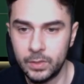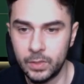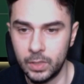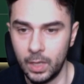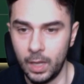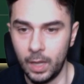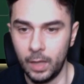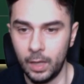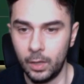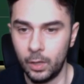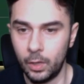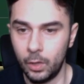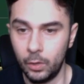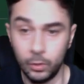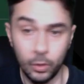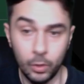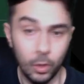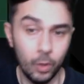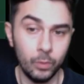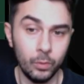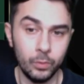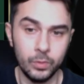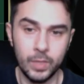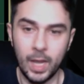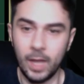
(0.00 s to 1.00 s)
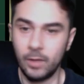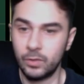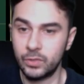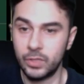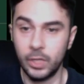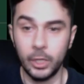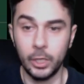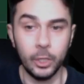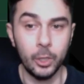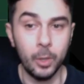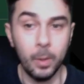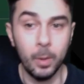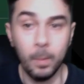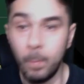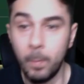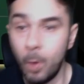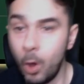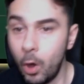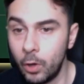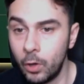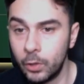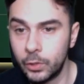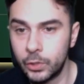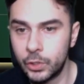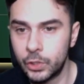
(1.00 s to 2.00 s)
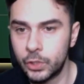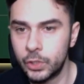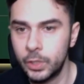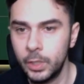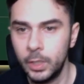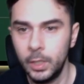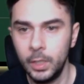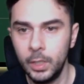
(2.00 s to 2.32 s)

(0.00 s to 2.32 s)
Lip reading: like goals outside of the box,